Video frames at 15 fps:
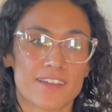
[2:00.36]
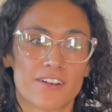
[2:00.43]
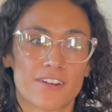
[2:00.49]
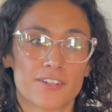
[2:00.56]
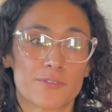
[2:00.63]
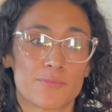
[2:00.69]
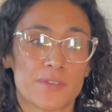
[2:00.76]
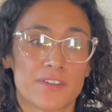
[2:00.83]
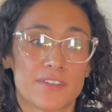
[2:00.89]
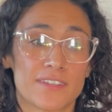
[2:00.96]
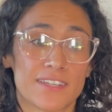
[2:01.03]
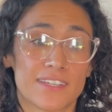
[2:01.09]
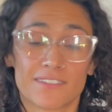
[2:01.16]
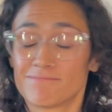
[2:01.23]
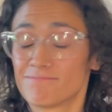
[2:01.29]
our
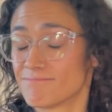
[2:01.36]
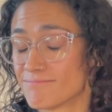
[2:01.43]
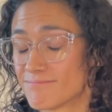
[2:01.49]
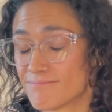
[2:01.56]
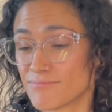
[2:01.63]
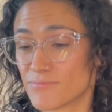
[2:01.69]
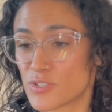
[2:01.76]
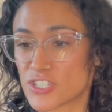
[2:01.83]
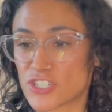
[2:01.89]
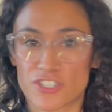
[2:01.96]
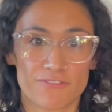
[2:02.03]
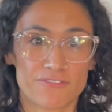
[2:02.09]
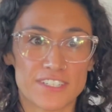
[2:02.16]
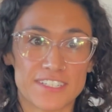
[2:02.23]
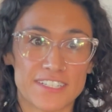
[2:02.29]
community
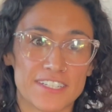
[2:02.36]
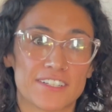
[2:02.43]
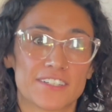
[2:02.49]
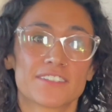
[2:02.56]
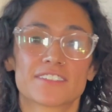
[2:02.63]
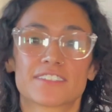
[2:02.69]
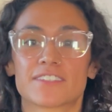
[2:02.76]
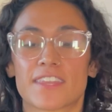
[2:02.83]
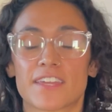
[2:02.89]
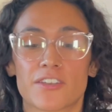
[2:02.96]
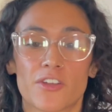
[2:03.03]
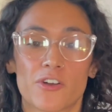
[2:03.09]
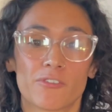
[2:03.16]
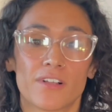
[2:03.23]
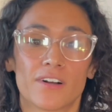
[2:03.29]
shifted gears and they
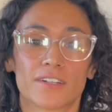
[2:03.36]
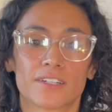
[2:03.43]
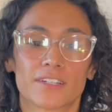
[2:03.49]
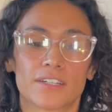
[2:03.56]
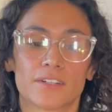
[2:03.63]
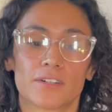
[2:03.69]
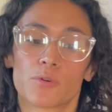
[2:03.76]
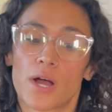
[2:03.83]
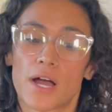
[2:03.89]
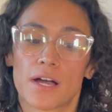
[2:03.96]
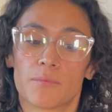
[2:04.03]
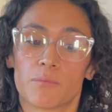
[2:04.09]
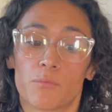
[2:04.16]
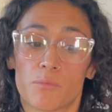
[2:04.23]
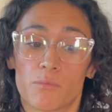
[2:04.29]
no longer
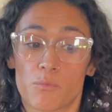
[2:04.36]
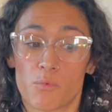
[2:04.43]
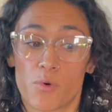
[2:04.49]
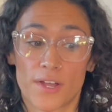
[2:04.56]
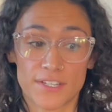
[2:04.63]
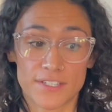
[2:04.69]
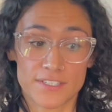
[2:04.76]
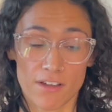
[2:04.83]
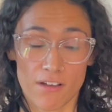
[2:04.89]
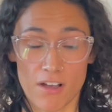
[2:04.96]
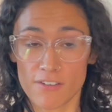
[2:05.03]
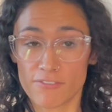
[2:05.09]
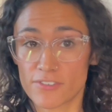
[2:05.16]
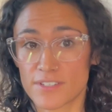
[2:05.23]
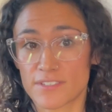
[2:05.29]
wanted to
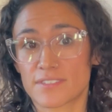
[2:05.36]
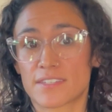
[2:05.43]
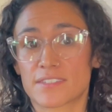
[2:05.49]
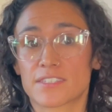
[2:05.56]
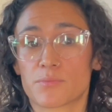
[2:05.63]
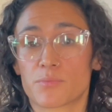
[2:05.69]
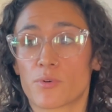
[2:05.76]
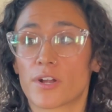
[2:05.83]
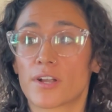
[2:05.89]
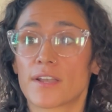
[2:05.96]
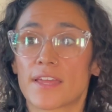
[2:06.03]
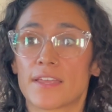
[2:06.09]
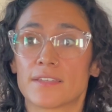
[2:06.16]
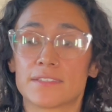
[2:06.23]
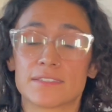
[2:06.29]
offer us that support,
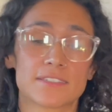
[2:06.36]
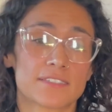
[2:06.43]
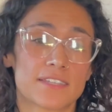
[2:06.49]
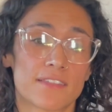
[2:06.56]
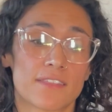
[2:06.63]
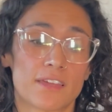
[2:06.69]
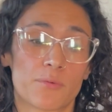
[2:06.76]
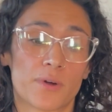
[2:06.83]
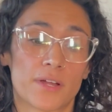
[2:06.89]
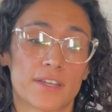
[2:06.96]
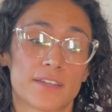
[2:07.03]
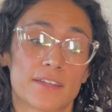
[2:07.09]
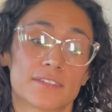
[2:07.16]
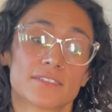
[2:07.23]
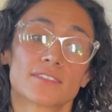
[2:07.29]
and instead they wanted
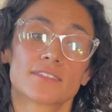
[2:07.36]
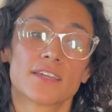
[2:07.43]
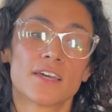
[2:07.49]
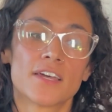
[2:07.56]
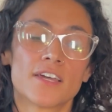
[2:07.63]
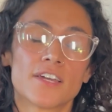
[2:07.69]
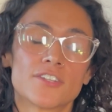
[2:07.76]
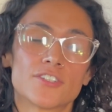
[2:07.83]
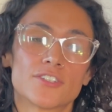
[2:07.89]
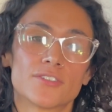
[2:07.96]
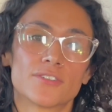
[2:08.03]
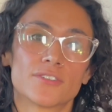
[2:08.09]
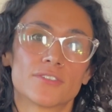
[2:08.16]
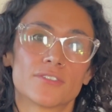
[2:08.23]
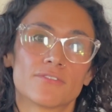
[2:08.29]
us
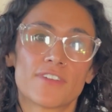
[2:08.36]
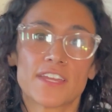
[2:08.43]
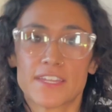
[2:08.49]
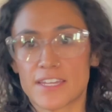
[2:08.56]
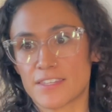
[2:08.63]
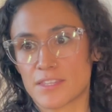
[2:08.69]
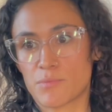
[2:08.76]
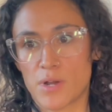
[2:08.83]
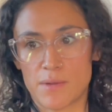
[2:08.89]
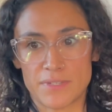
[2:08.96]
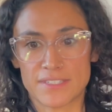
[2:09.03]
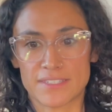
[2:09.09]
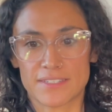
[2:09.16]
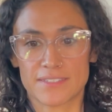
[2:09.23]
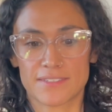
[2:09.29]
to vacate the
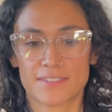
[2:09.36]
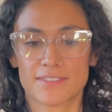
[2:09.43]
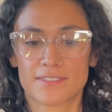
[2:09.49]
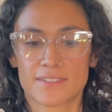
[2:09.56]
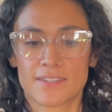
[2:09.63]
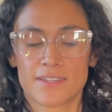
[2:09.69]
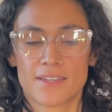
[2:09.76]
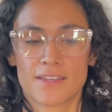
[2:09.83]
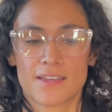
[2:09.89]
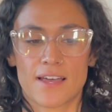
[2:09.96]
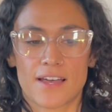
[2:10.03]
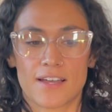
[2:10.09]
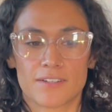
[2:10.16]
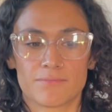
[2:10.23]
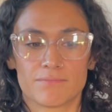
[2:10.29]
premises.
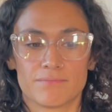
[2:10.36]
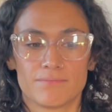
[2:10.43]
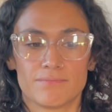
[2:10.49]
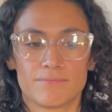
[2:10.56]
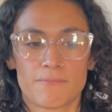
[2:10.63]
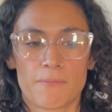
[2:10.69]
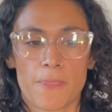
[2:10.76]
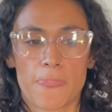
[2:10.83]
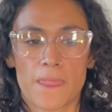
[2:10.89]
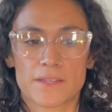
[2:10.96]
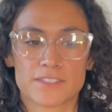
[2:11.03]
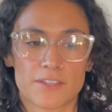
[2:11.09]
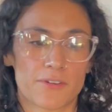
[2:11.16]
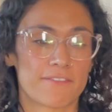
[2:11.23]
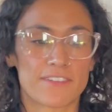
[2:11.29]

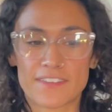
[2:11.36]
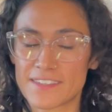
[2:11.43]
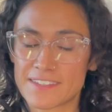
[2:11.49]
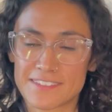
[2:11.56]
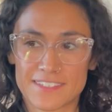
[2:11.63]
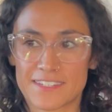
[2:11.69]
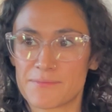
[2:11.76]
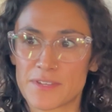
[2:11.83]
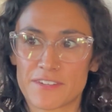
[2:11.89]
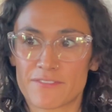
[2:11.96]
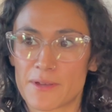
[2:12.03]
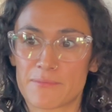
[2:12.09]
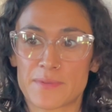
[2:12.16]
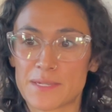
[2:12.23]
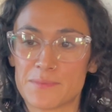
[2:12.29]
So everything's in a bit of
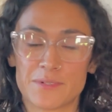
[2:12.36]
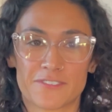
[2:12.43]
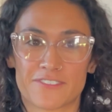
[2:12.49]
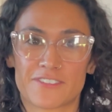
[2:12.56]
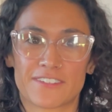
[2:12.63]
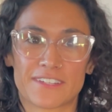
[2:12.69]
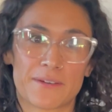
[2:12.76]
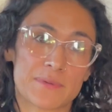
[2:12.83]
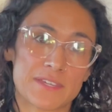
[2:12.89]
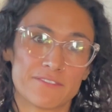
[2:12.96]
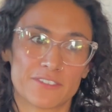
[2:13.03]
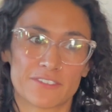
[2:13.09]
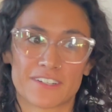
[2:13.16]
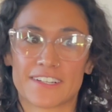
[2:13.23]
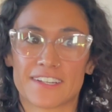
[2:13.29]

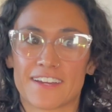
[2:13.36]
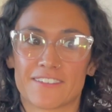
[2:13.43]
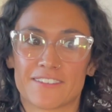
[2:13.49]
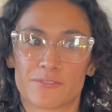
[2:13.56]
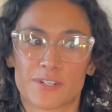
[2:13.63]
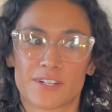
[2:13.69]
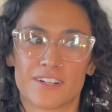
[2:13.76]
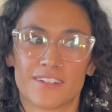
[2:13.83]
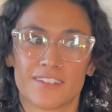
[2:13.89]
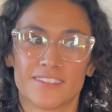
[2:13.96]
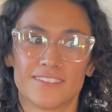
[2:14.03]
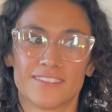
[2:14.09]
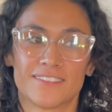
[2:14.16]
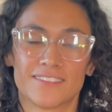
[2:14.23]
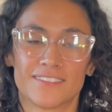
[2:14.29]
upheaval right now, and we're
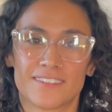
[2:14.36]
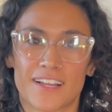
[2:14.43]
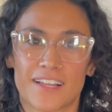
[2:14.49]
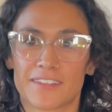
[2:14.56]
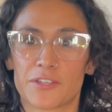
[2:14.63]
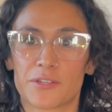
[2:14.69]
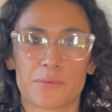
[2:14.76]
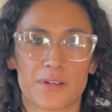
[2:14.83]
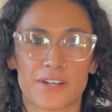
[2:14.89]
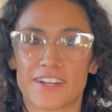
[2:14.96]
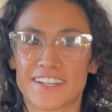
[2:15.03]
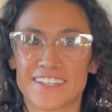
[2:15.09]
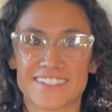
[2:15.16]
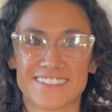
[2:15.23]
all a little worried.